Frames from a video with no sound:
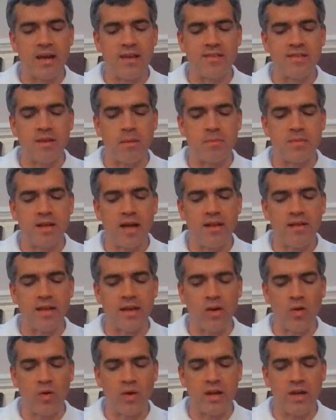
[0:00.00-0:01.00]
except
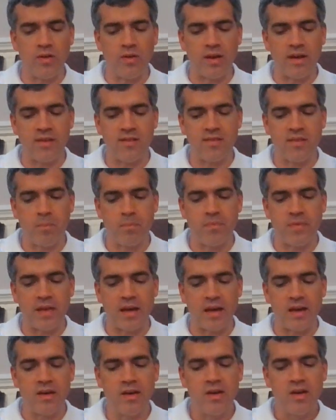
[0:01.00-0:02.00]
telling or hearing
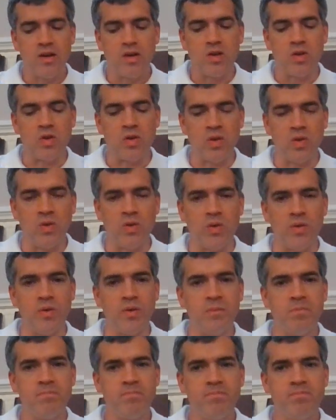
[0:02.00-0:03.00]
something new.